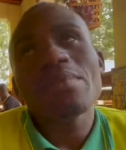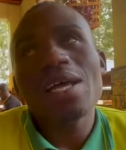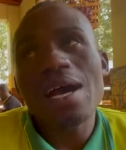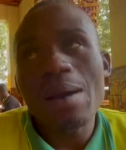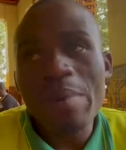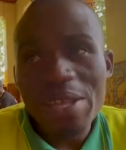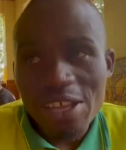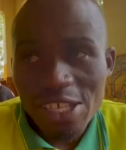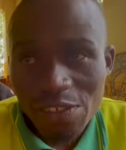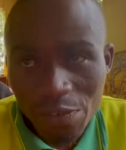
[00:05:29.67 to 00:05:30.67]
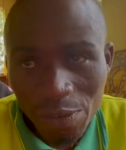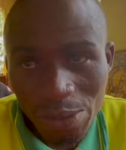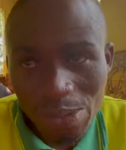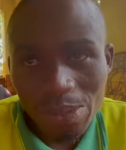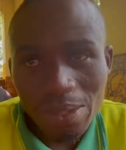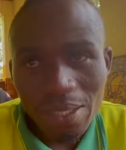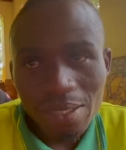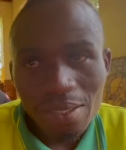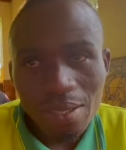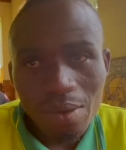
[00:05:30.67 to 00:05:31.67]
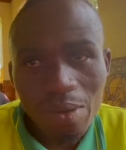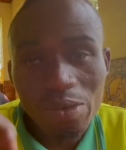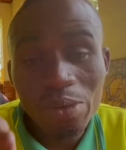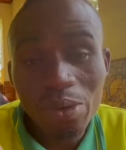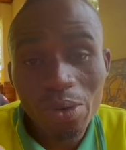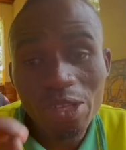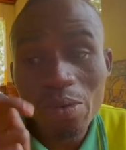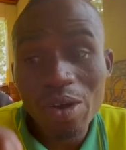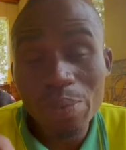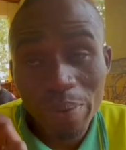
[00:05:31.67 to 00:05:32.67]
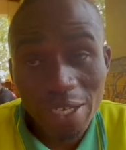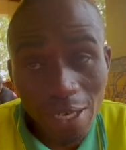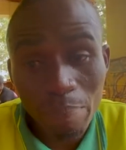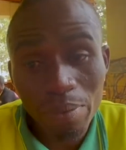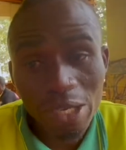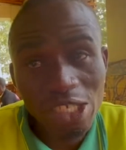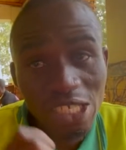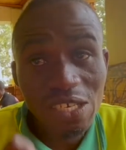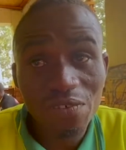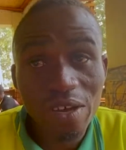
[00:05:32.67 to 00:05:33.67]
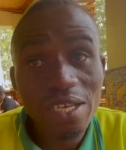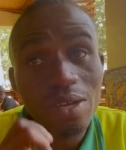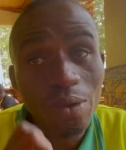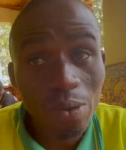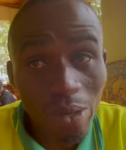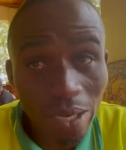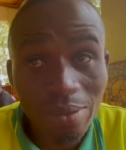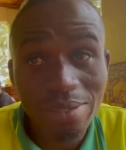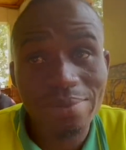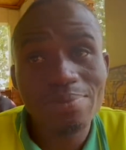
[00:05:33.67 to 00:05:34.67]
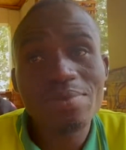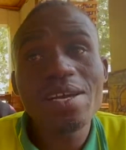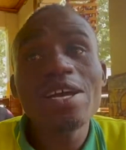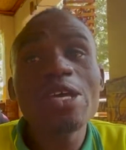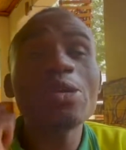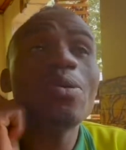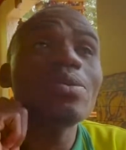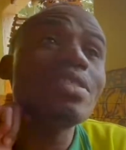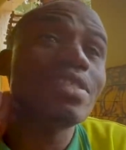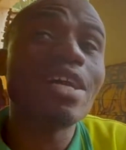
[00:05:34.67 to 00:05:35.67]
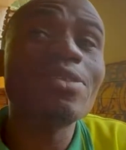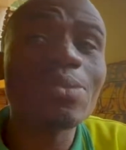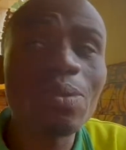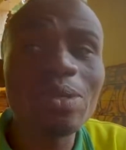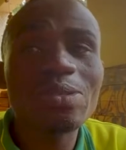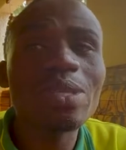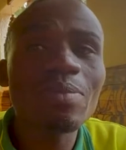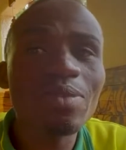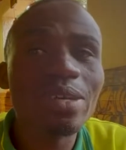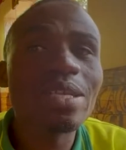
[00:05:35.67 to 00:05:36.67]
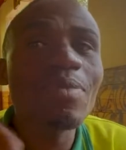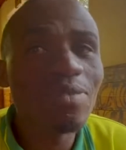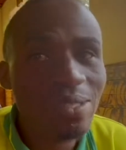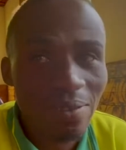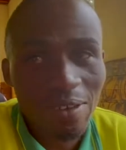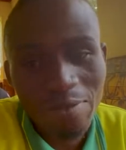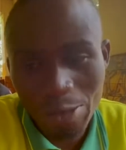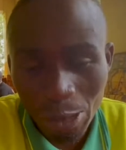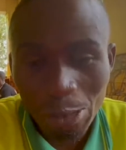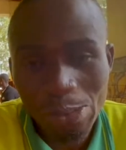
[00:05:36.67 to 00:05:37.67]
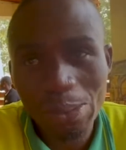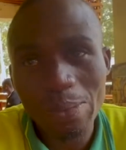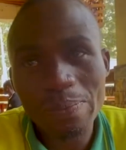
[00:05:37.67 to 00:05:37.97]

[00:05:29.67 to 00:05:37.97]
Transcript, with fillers: a fruit what we call the word pineapple, a chifa in our local language. He got it and threw it to the Mutwa. The Mutwa survived also.